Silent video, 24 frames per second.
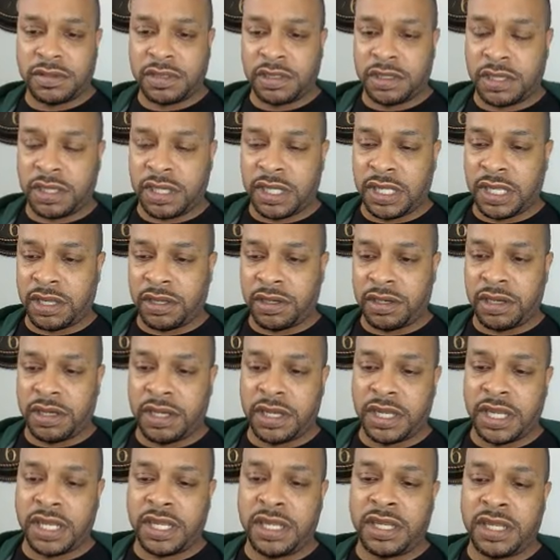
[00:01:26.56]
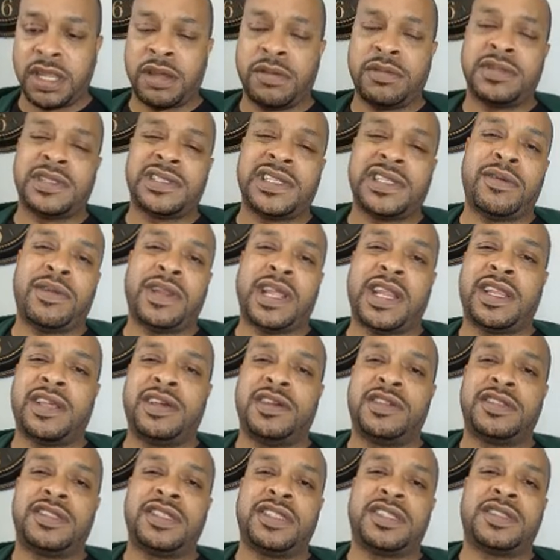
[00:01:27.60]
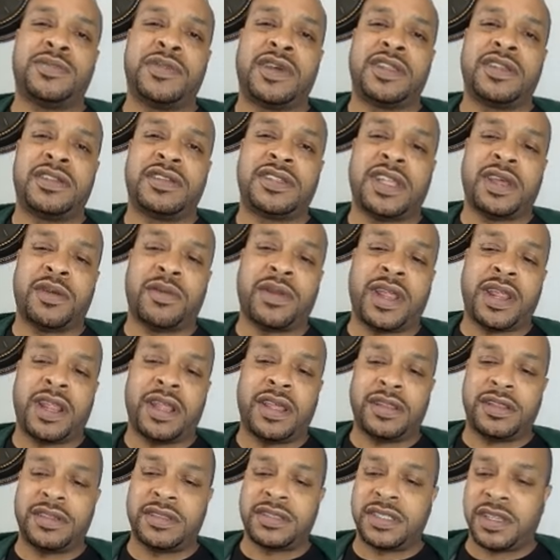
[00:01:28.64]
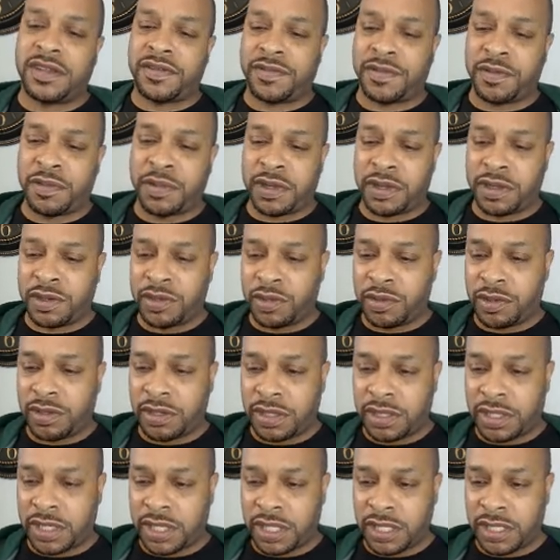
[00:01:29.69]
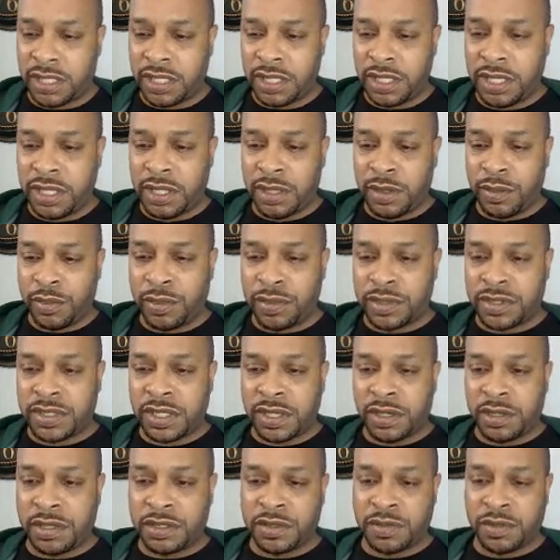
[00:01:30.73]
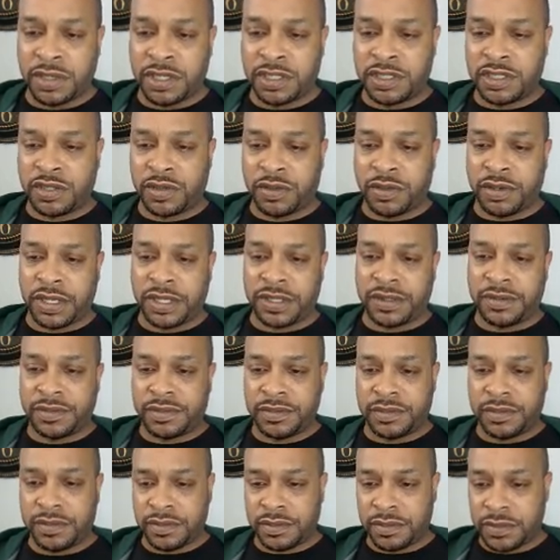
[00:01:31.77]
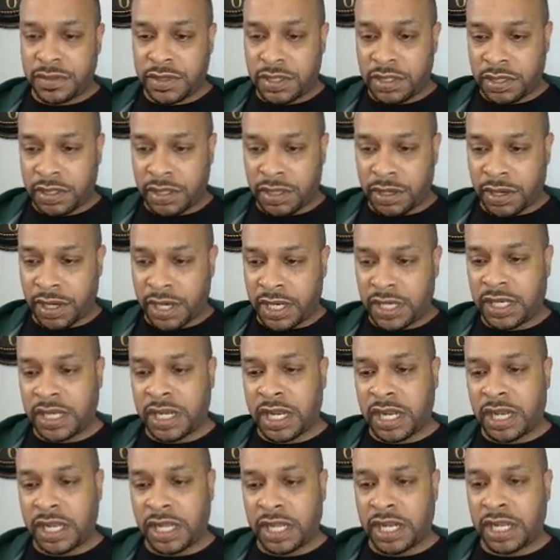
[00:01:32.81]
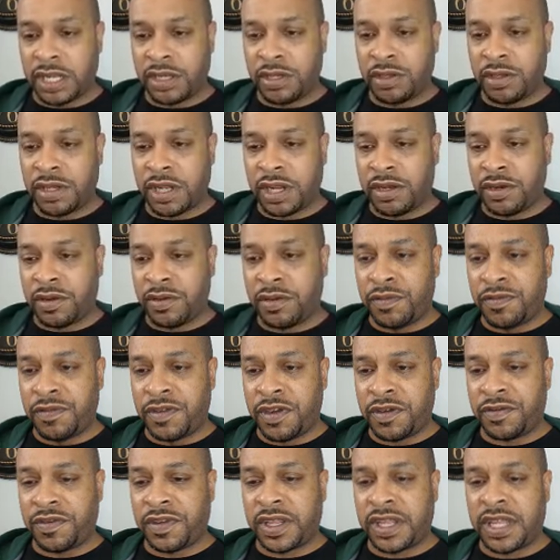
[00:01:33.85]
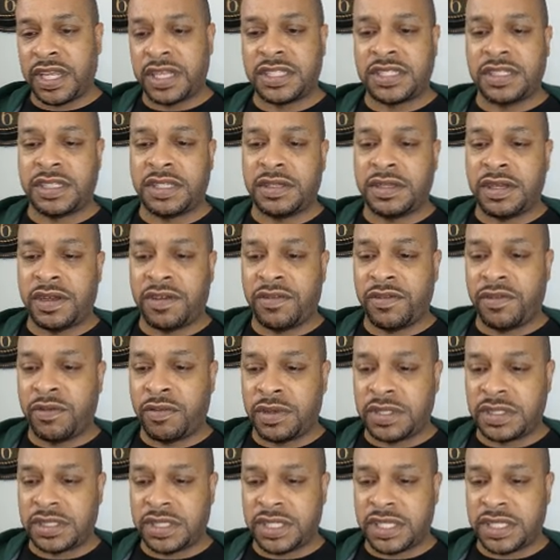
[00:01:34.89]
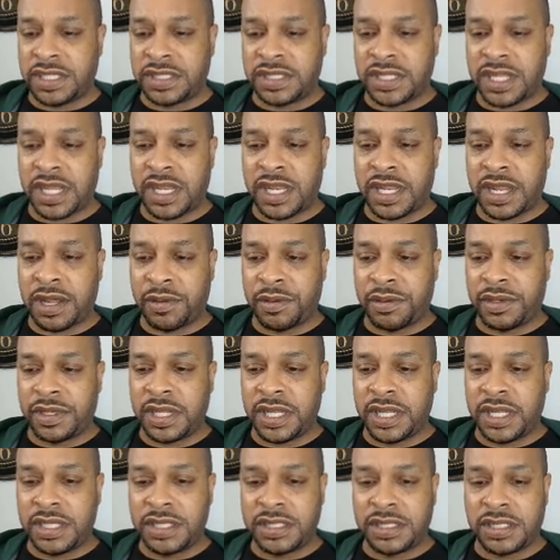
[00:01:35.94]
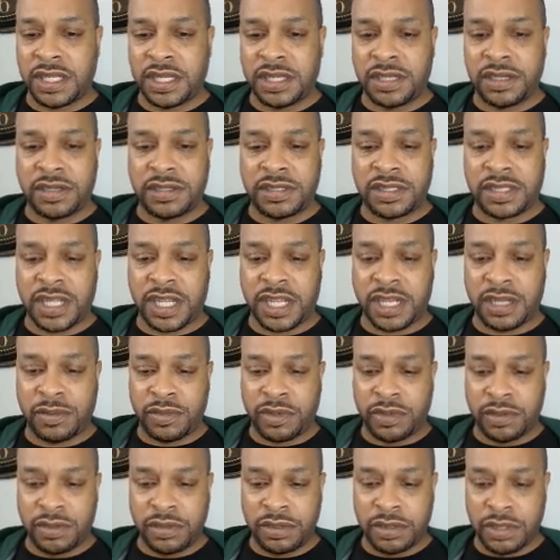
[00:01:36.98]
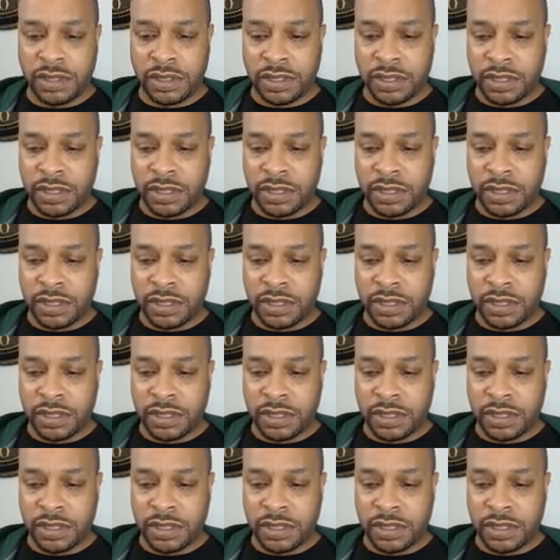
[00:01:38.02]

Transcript: I'm going to click on there. That would have to go to some other site where they had other stuff. I'm going to do all that. But say you just want to join. All right. Now you got to do verification. Everyone says that nowadays. Understandable.